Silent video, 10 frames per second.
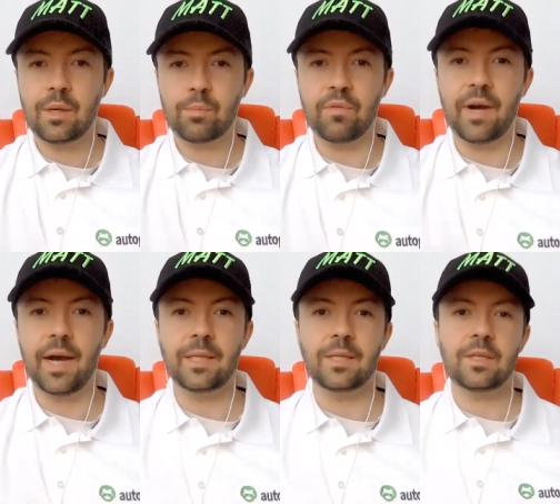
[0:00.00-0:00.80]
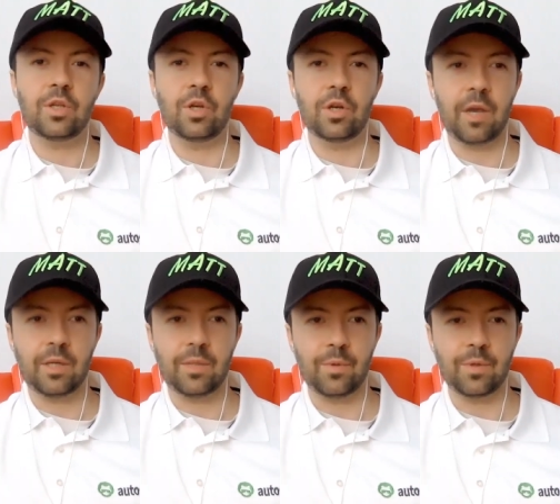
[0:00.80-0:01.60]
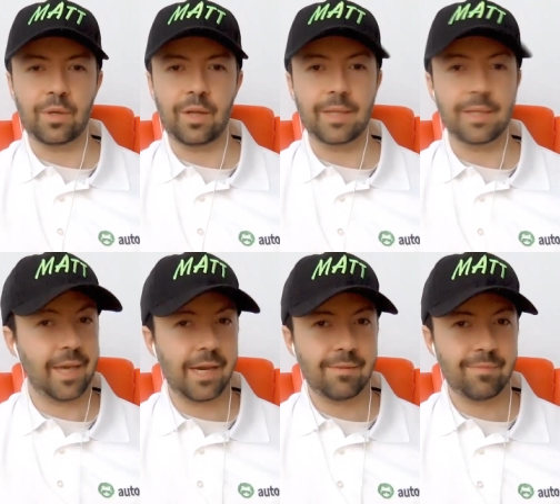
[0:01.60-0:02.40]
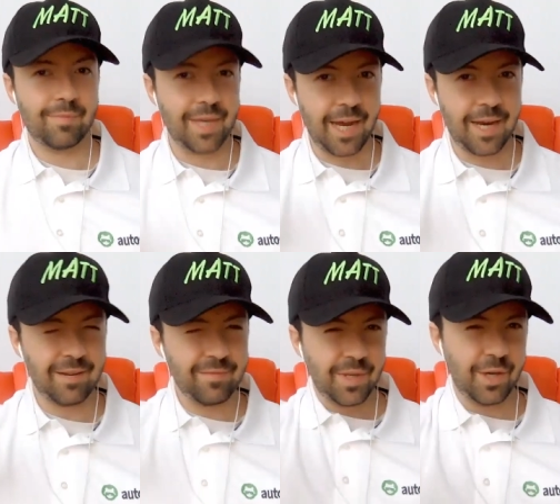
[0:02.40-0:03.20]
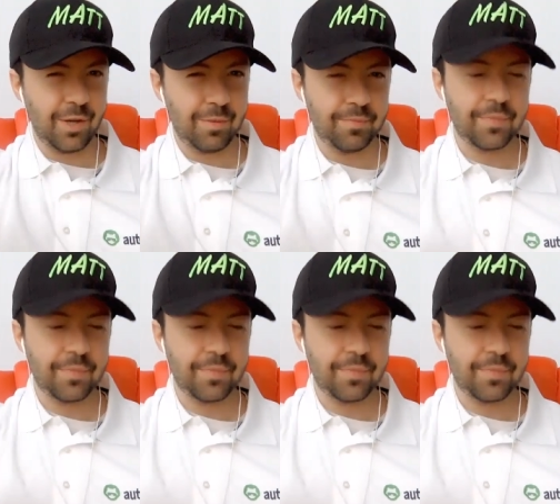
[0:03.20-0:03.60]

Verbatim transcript: provides to your customers and clients. Okay, got it? Good.